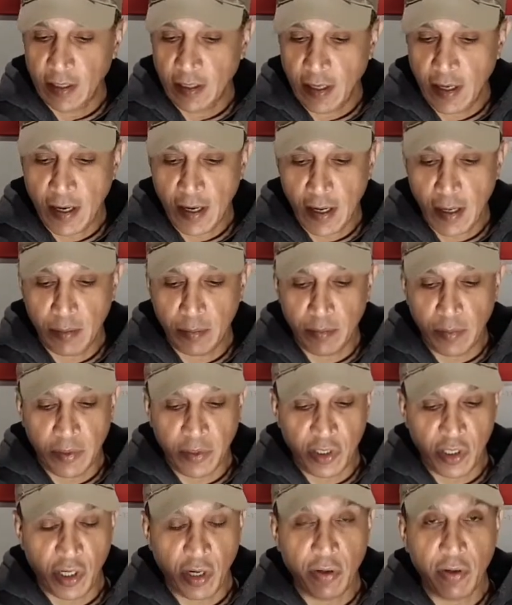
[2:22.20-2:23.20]

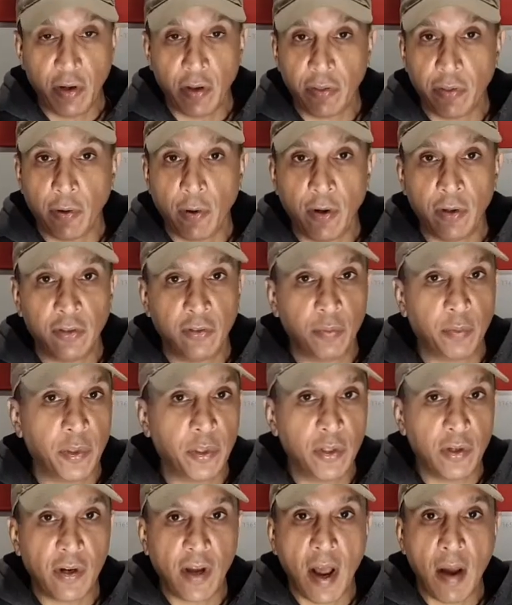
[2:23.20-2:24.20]
Share your thoughts, put
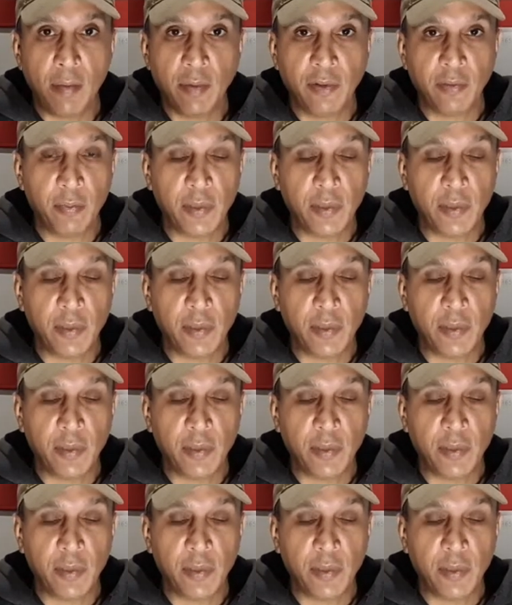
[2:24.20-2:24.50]
your comments